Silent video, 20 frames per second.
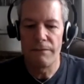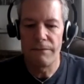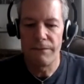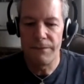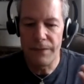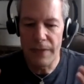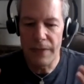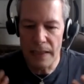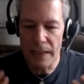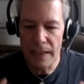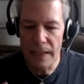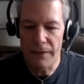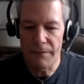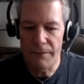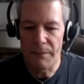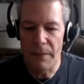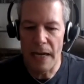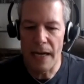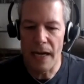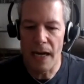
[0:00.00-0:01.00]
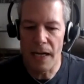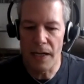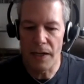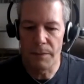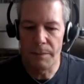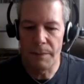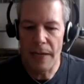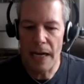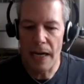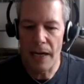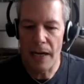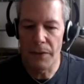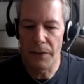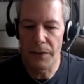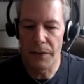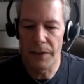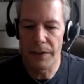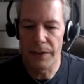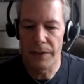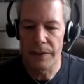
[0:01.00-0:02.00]
feeling of my higher
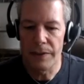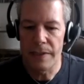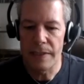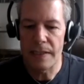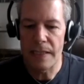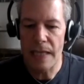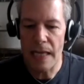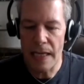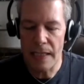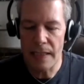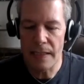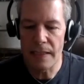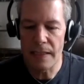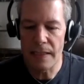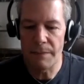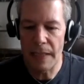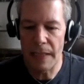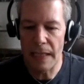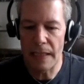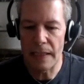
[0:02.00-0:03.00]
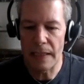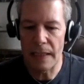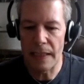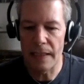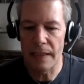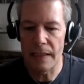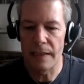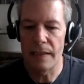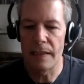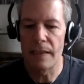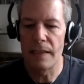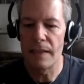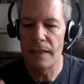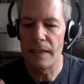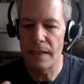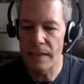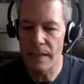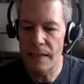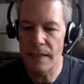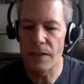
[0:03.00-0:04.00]
power saying to me like
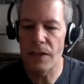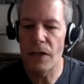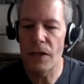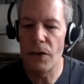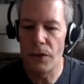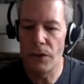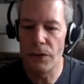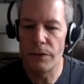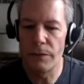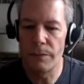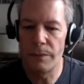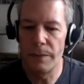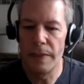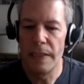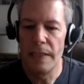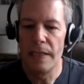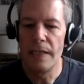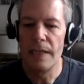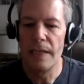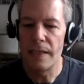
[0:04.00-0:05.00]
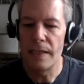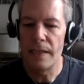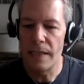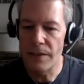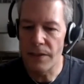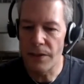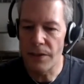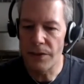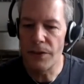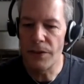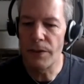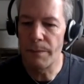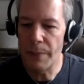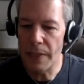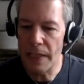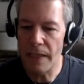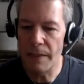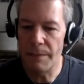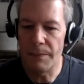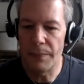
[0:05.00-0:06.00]
this is home these are your
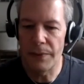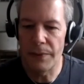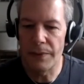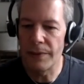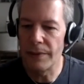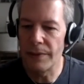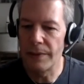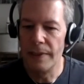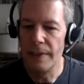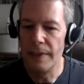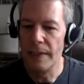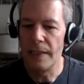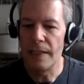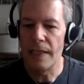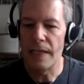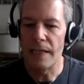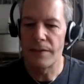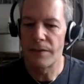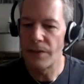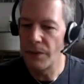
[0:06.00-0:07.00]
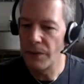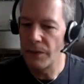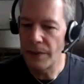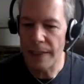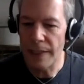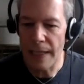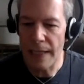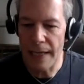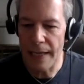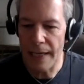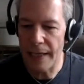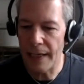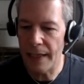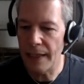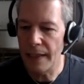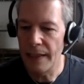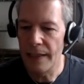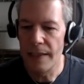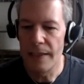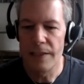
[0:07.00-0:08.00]
people it's
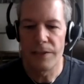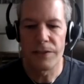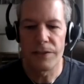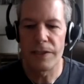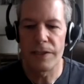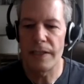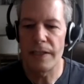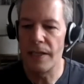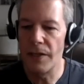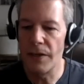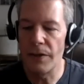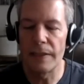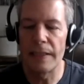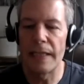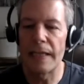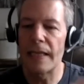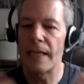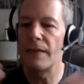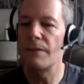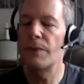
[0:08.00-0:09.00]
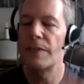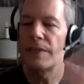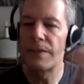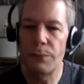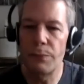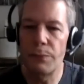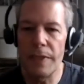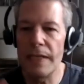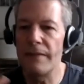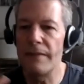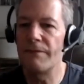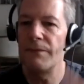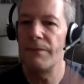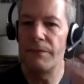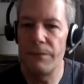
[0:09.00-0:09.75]
okay to, mm. you know like mm-hmm. it was re- mm. Mm-hmm.